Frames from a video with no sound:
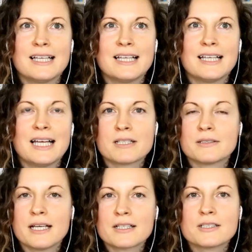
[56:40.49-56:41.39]
uh,
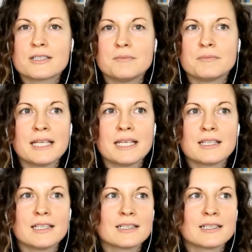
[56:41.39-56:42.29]
because you're actually
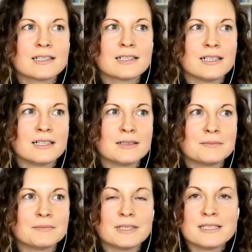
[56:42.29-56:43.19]
making
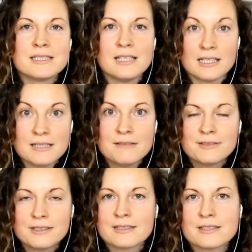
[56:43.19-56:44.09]
um, a, a
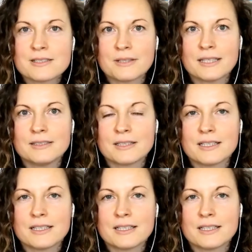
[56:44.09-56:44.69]
difference, right?